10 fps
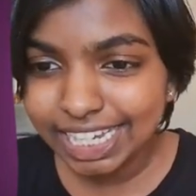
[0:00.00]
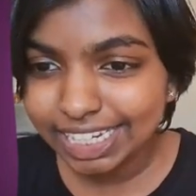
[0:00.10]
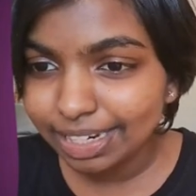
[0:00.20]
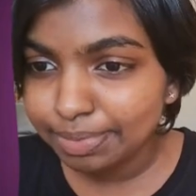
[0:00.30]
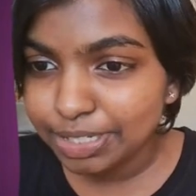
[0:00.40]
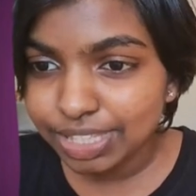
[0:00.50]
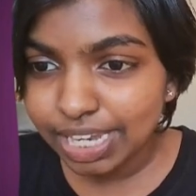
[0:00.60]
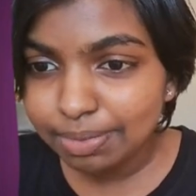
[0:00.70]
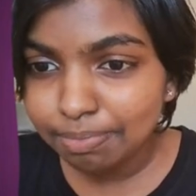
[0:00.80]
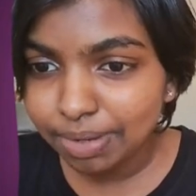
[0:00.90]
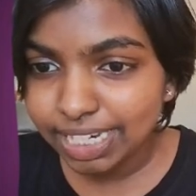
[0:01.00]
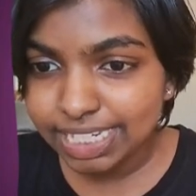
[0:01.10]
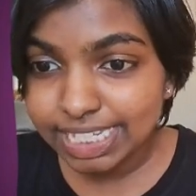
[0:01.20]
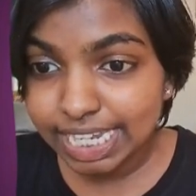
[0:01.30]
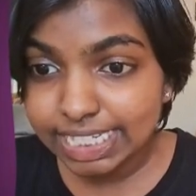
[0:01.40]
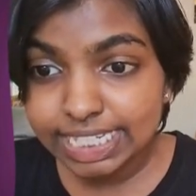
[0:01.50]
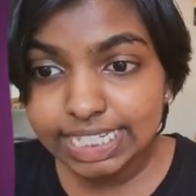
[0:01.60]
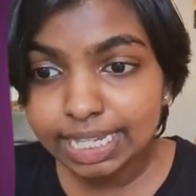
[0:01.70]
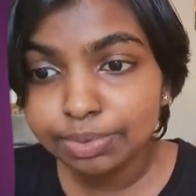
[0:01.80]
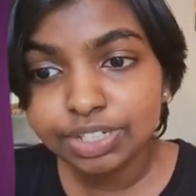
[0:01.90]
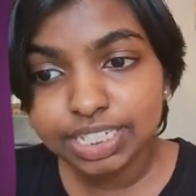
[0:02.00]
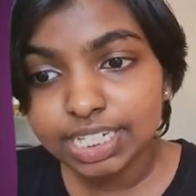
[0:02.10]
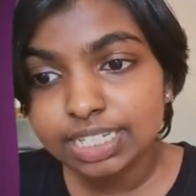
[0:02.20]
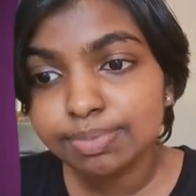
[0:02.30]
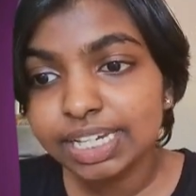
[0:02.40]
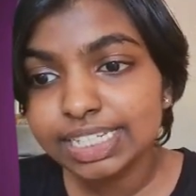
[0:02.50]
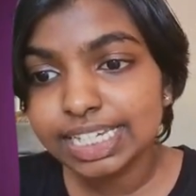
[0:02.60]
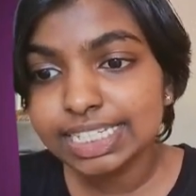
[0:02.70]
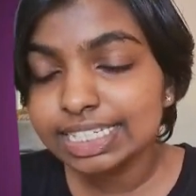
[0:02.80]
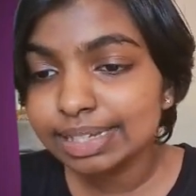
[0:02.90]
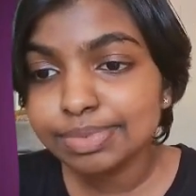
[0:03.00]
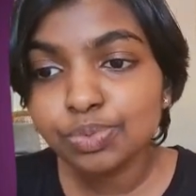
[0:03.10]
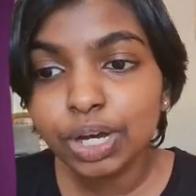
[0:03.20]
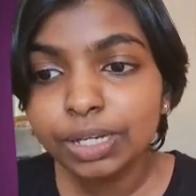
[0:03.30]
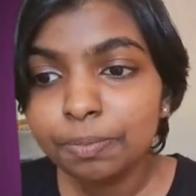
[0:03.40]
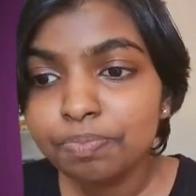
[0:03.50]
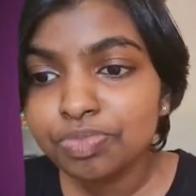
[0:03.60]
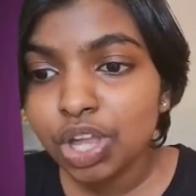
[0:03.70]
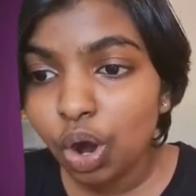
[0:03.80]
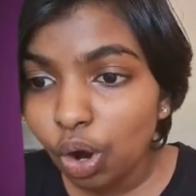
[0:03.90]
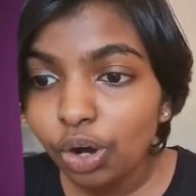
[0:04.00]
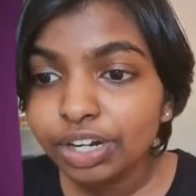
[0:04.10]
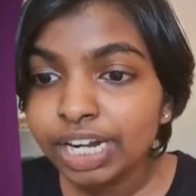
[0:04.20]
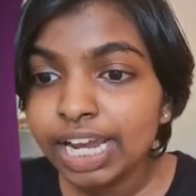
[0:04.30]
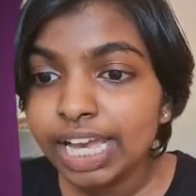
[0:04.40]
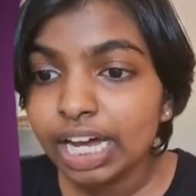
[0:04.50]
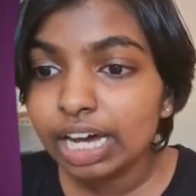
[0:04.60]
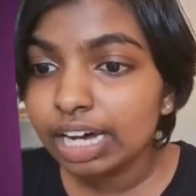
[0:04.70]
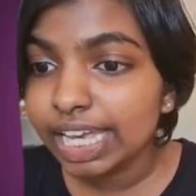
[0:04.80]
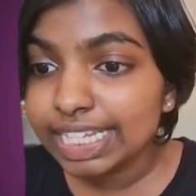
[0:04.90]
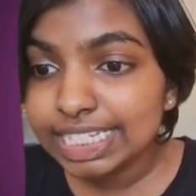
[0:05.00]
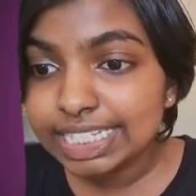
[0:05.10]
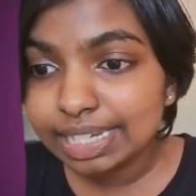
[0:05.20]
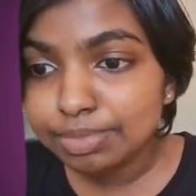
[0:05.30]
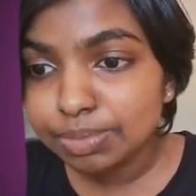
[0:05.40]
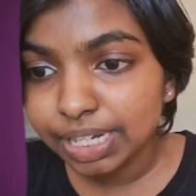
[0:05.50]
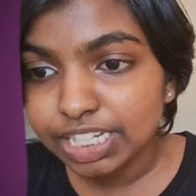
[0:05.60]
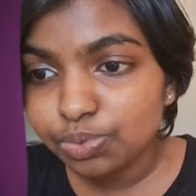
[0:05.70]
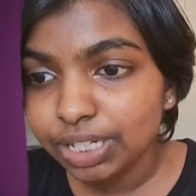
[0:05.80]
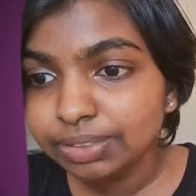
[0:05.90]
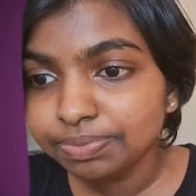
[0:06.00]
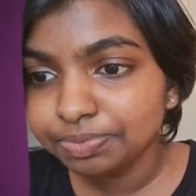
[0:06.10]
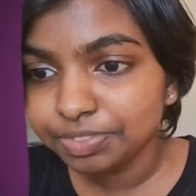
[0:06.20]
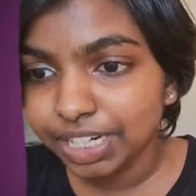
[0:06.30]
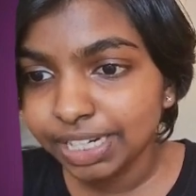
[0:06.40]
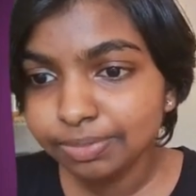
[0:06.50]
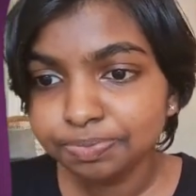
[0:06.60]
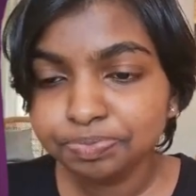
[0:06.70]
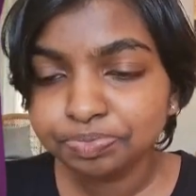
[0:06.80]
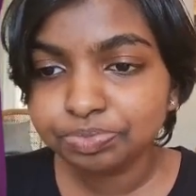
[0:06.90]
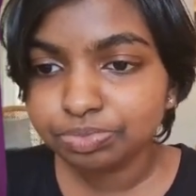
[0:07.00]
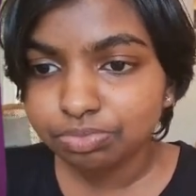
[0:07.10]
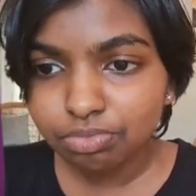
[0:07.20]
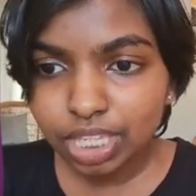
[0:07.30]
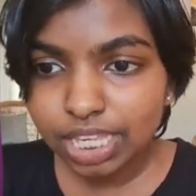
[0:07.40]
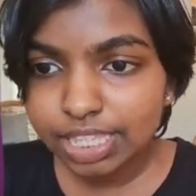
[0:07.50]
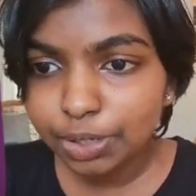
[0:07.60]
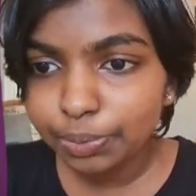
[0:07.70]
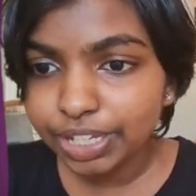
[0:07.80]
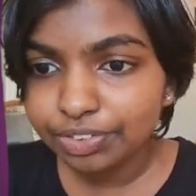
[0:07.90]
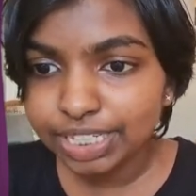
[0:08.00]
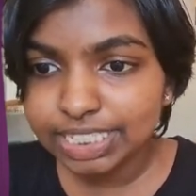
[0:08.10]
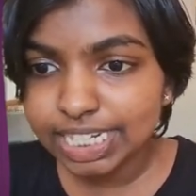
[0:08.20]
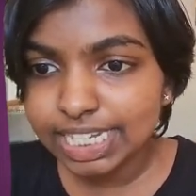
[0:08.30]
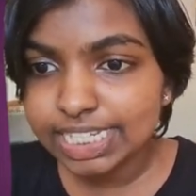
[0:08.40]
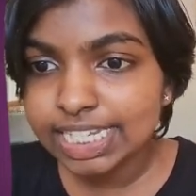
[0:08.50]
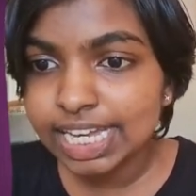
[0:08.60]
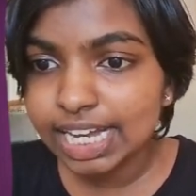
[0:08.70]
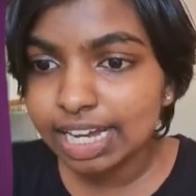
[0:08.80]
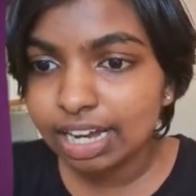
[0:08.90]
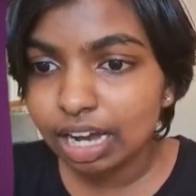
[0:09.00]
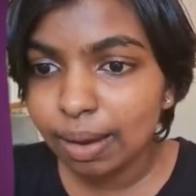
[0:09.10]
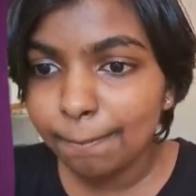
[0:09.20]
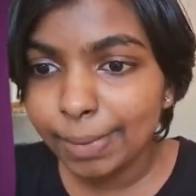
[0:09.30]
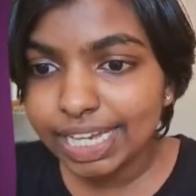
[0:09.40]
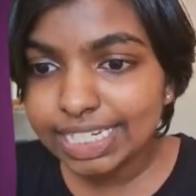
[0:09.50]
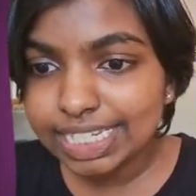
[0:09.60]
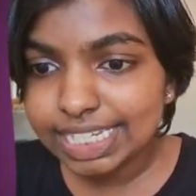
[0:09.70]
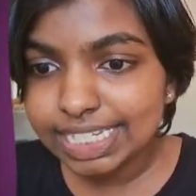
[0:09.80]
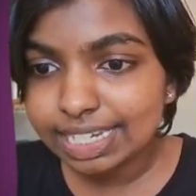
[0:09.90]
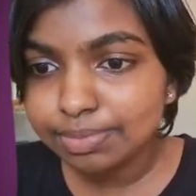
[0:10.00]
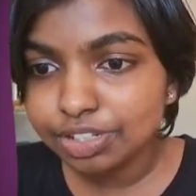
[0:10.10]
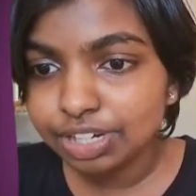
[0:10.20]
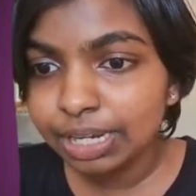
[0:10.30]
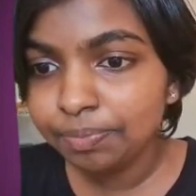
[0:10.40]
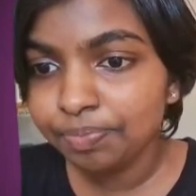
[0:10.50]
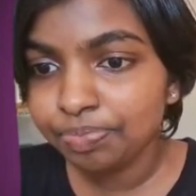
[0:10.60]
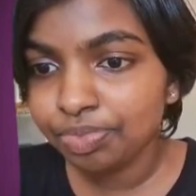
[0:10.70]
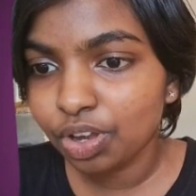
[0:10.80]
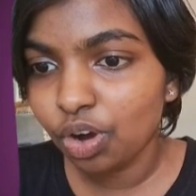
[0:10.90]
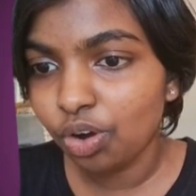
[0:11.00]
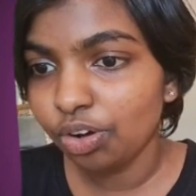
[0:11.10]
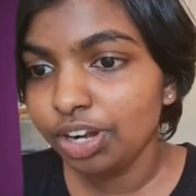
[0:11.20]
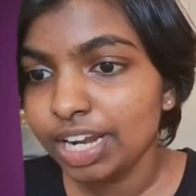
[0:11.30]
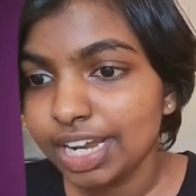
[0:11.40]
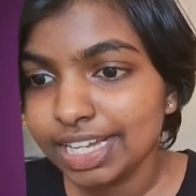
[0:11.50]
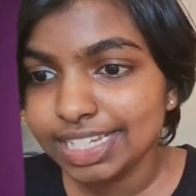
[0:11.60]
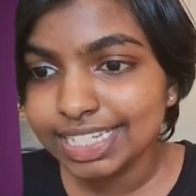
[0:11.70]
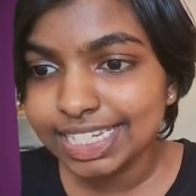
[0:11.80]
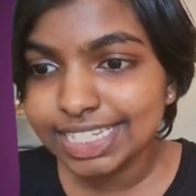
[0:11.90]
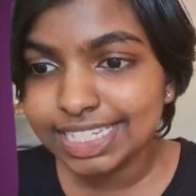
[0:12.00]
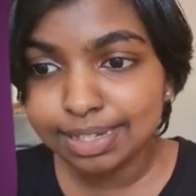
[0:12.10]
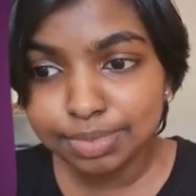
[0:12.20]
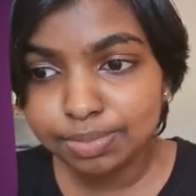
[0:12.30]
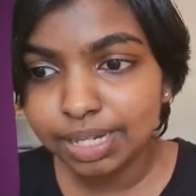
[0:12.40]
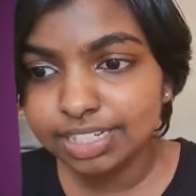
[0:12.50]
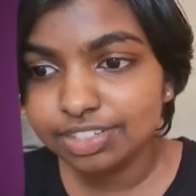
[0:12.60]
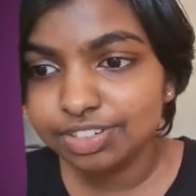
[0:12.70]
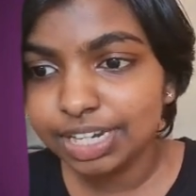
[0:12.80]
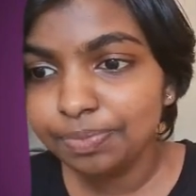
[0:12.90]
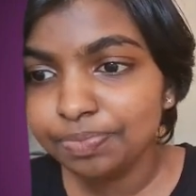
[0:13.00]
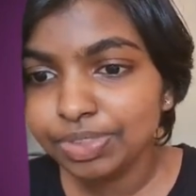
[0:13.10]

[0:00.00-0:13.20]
Let me do that. Minus 18 can be written as minus 18 times 1 or 18 times minus 1, right? Then we can write it as minus 6 times 3 or 6 times minus 3,